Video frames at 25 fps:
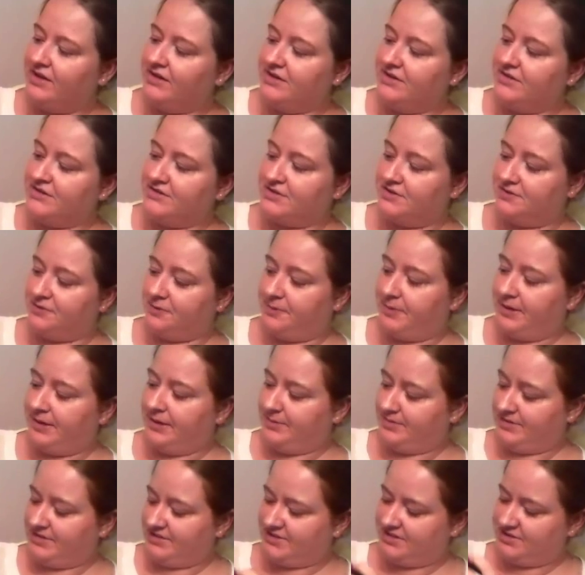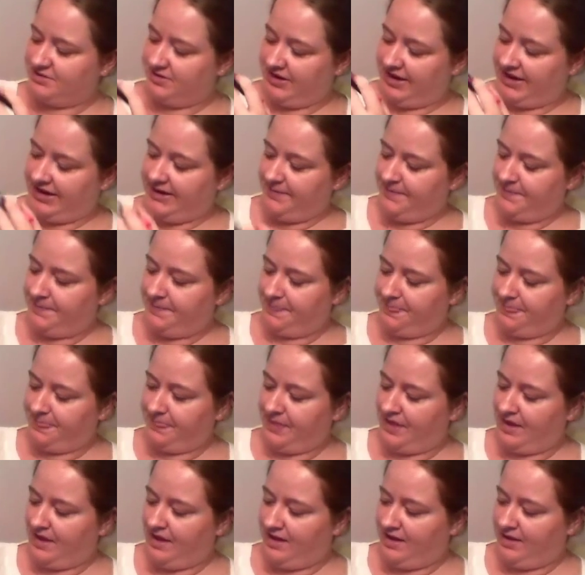So for pink +3,
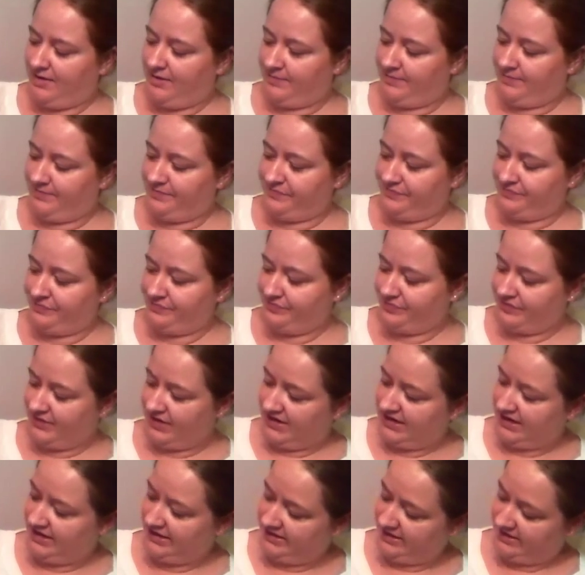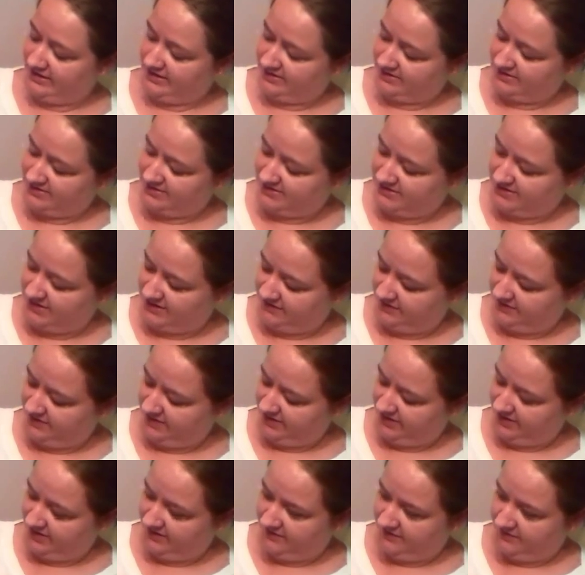and I think this is definitely
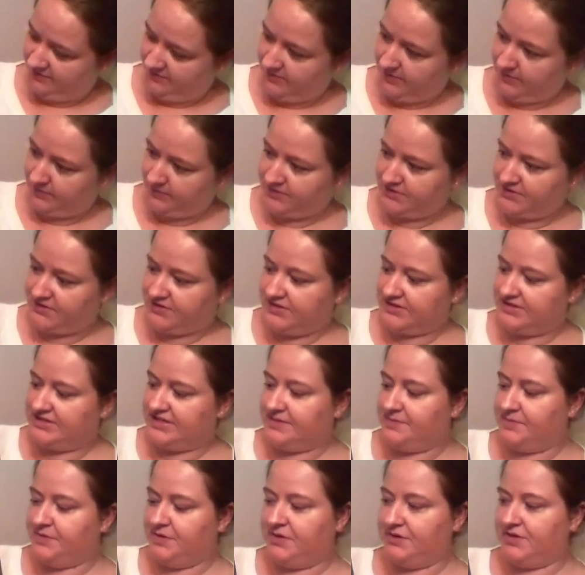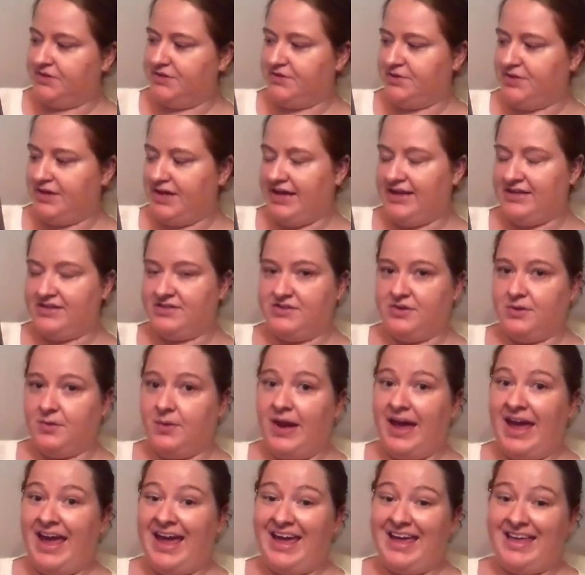enough members on the team, you could do that.
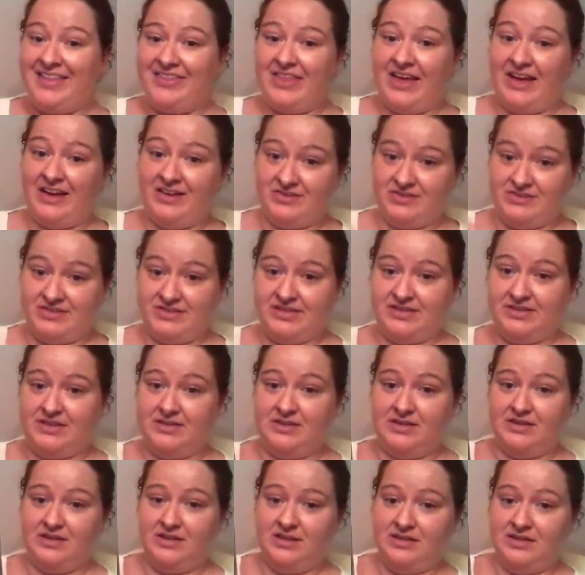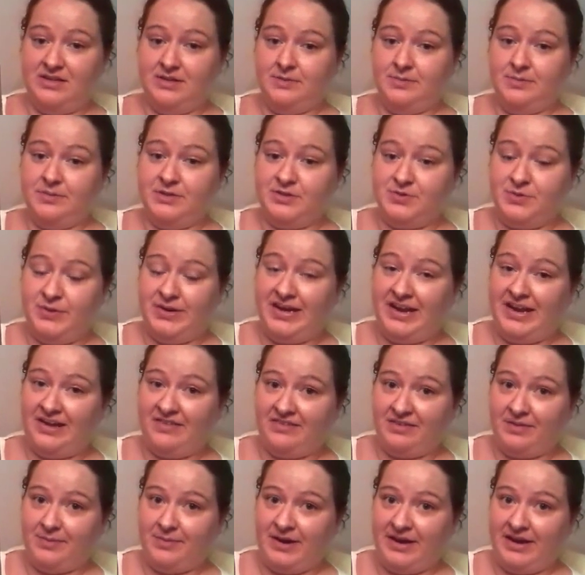So 8,000 between
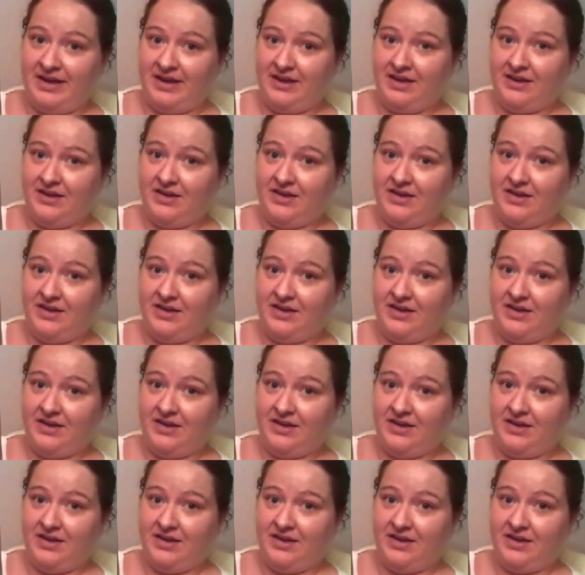everybody,